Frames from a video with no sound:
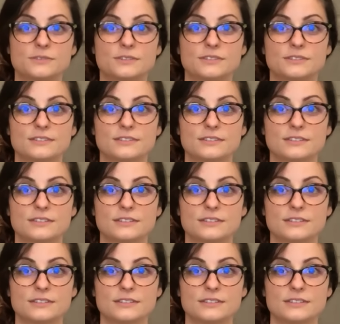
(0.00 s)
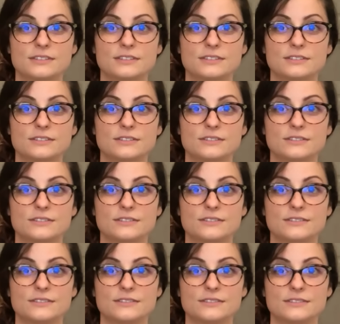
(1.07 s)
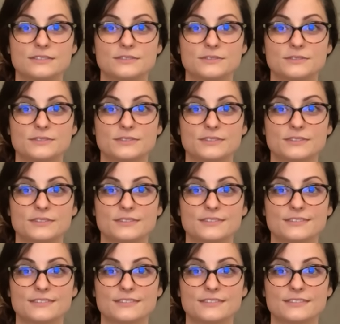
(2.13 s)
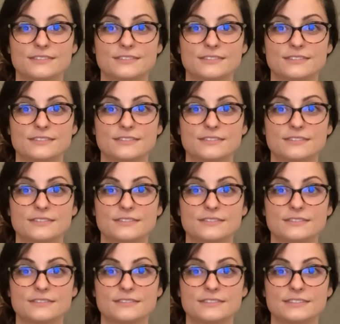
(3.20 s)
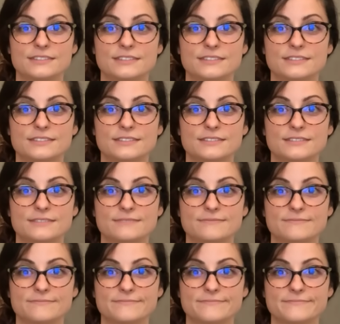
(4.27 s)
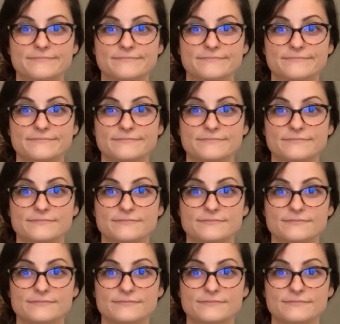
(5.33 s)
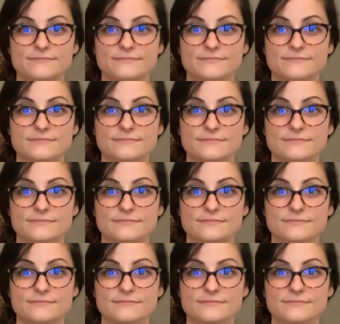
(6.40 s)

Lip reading: No one is speaking in this clip.